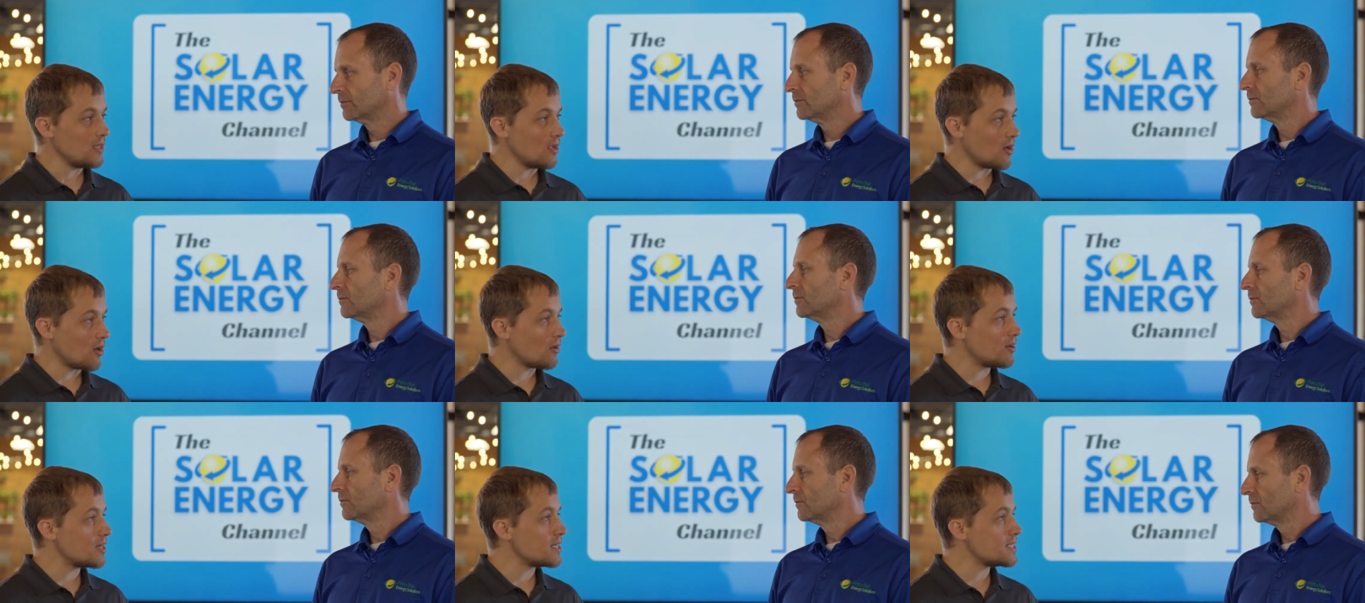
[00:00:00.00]

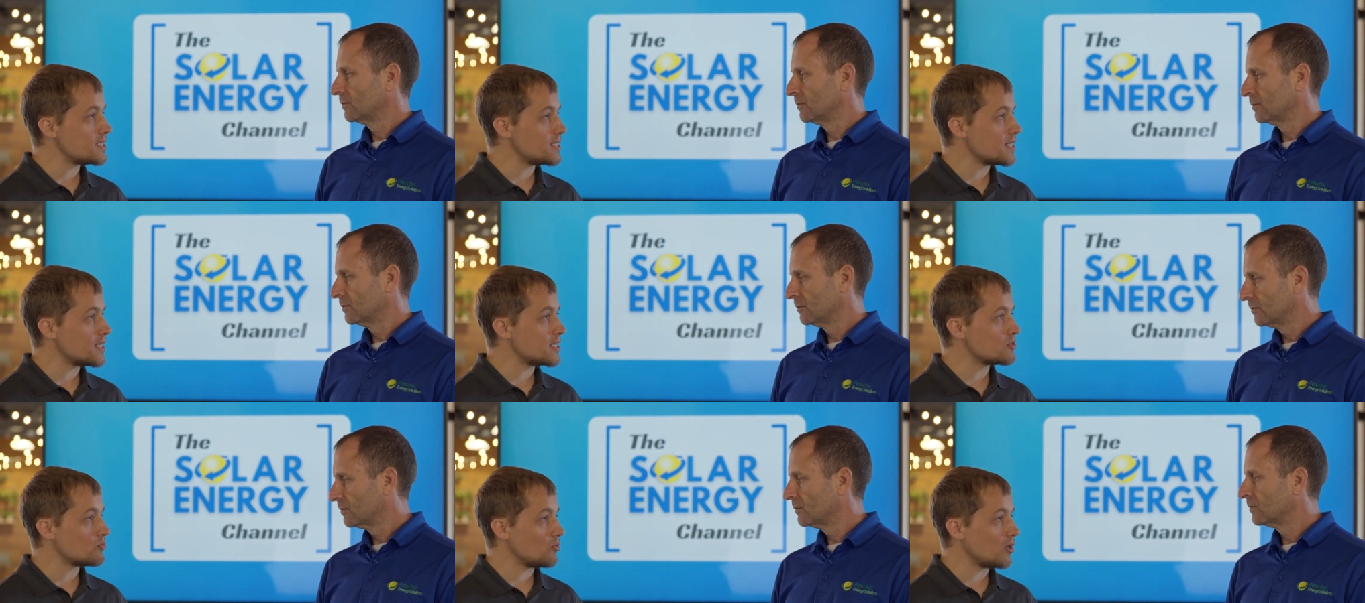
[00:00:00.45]
Speaker 1: REC
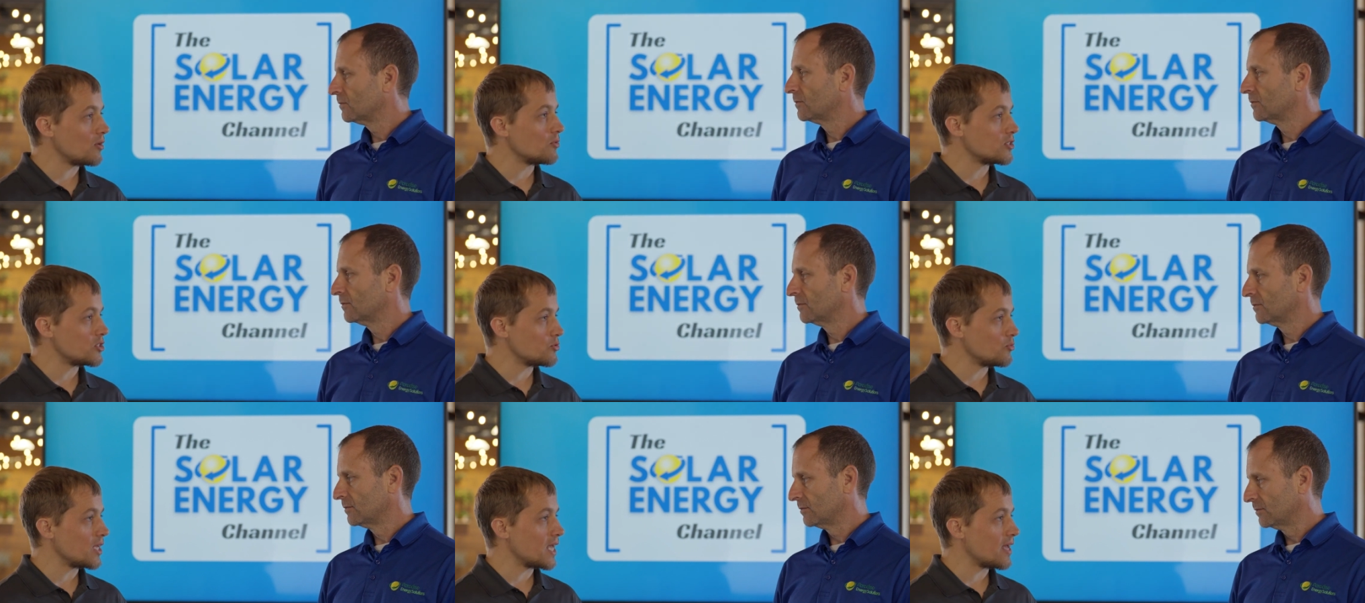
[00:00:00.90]
is one,
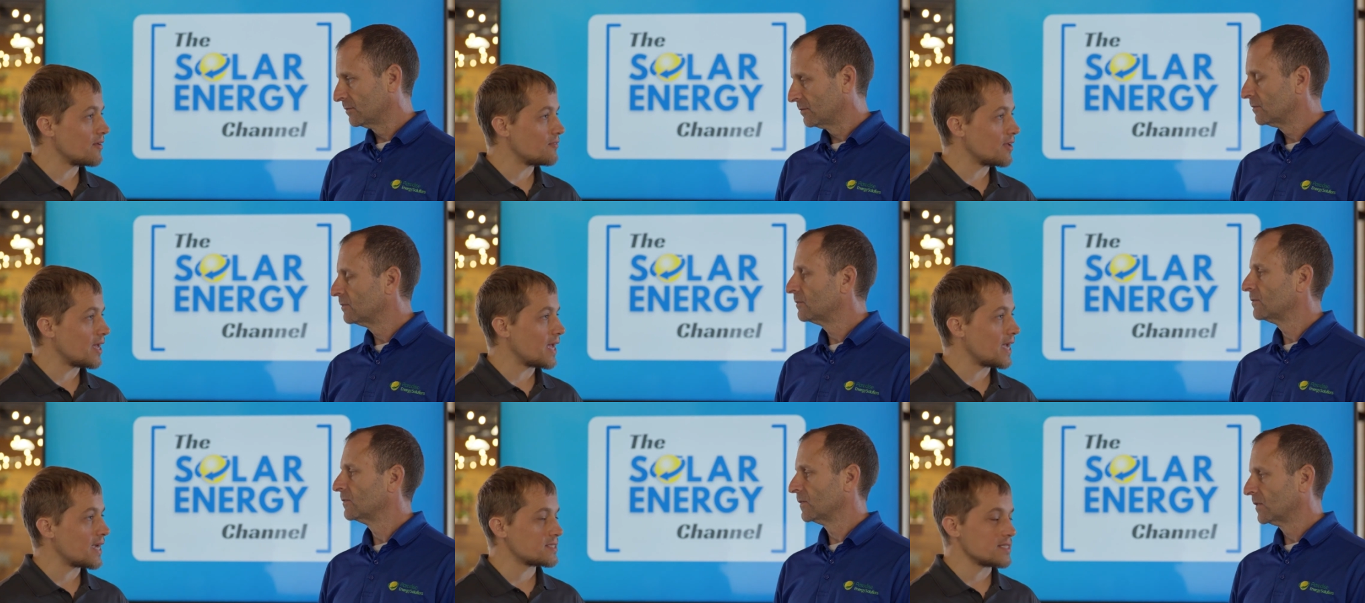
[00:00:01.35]
which we have
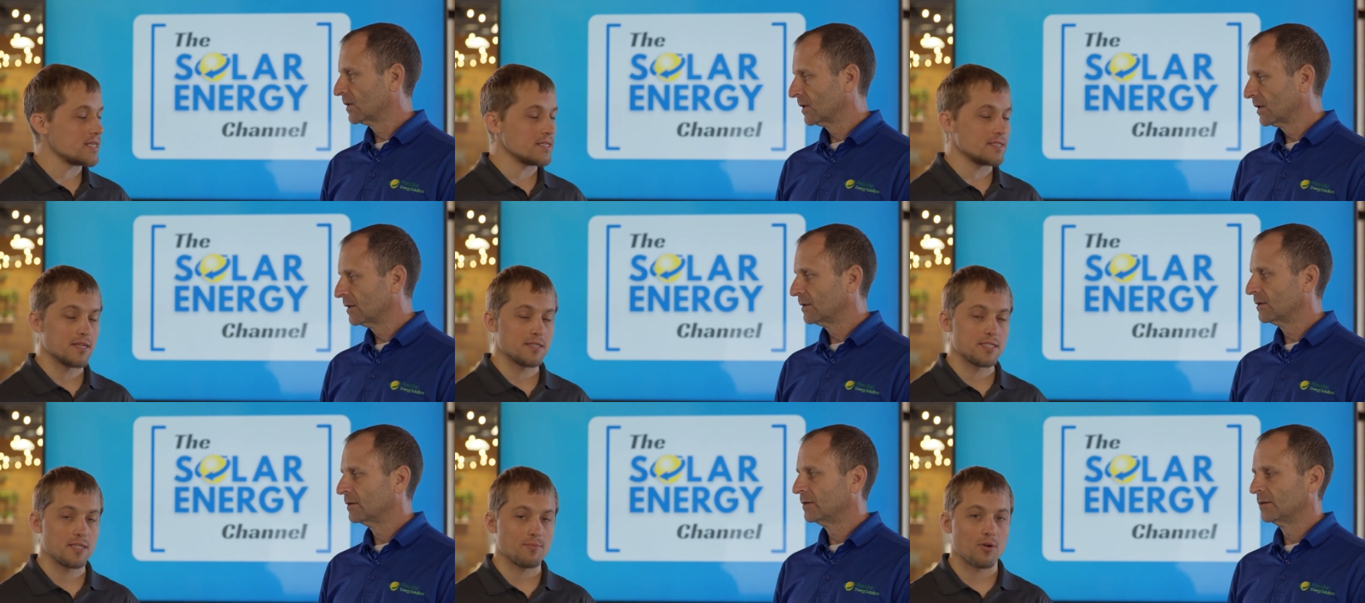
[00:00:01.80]
access
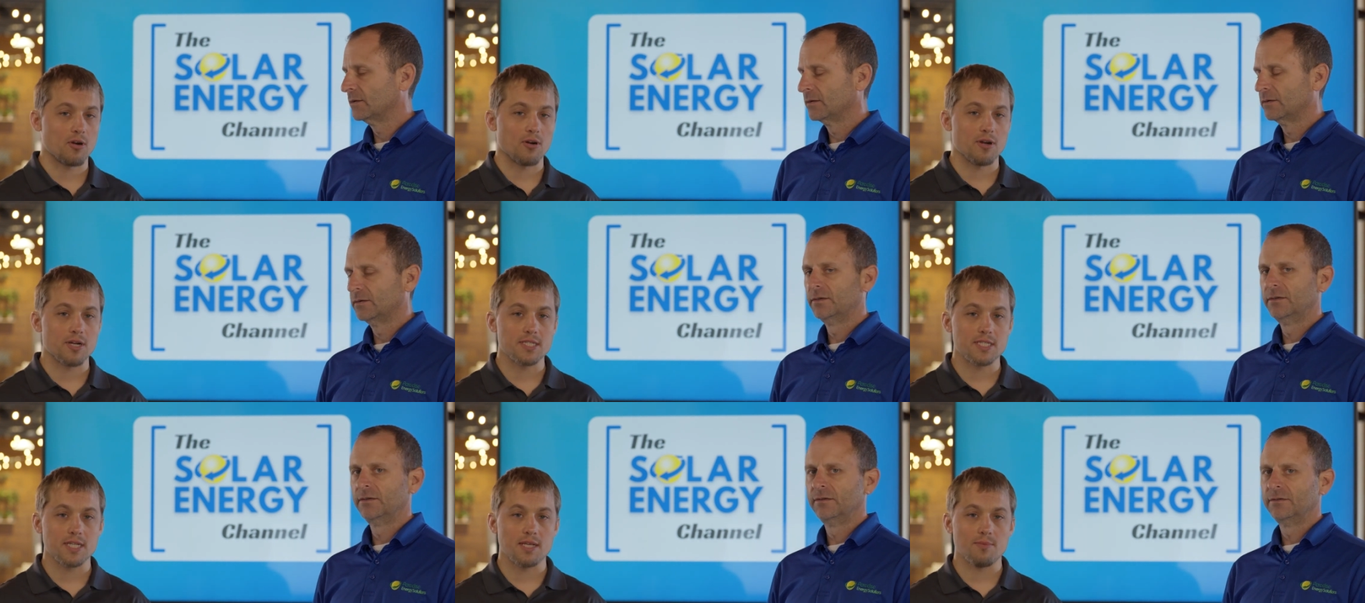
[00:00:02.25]
to some
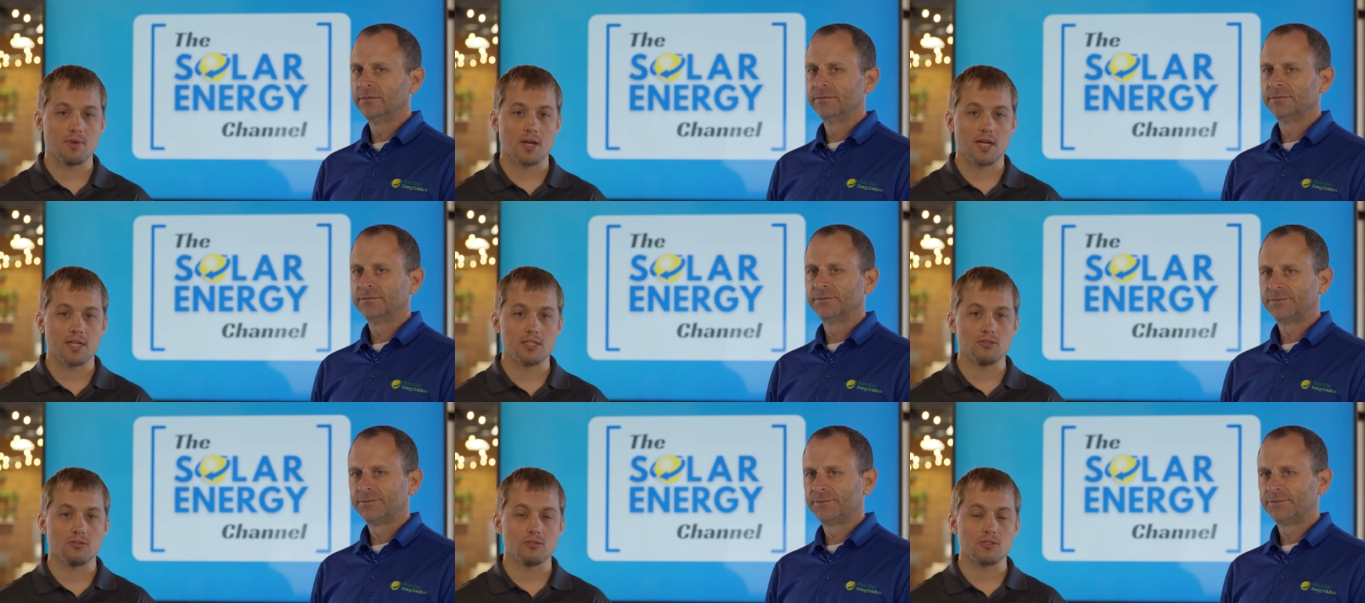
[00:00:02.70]
REC
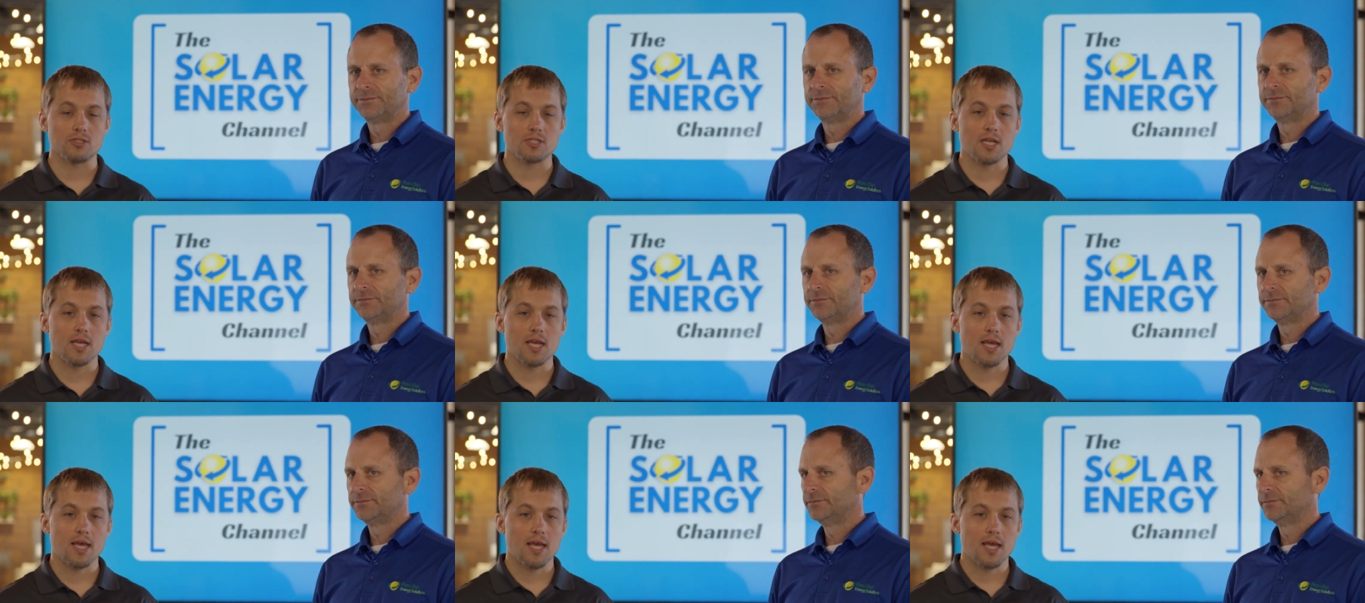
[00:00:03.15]
modules.